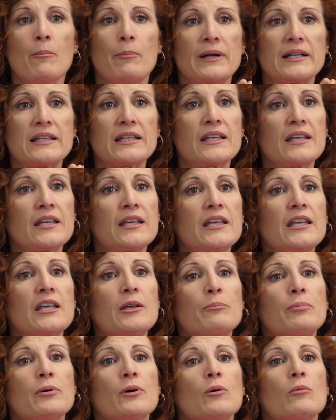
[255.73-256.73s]
but
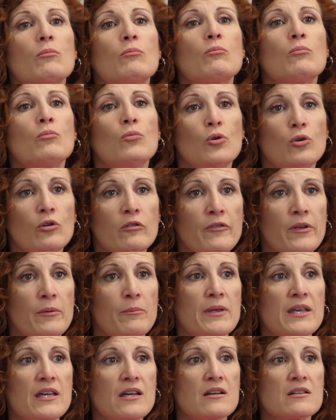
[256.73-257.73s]
keep
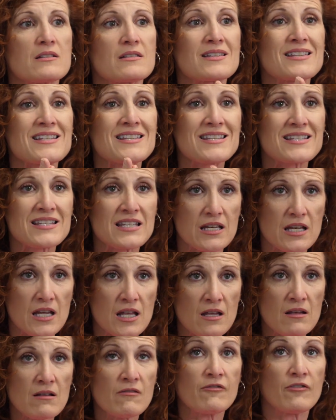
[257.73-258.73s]
moving because
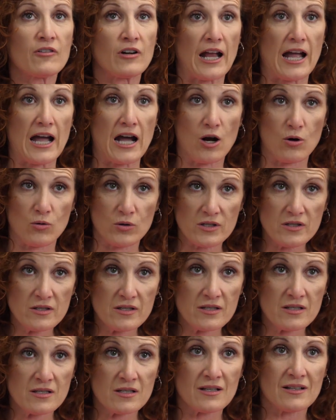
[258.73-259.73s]
sitting for
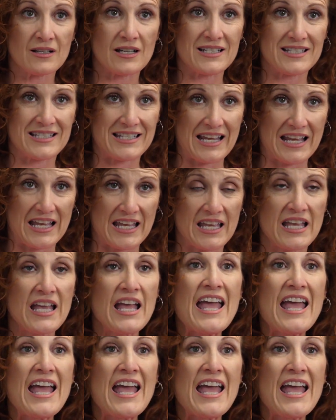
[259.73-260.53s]
hours a day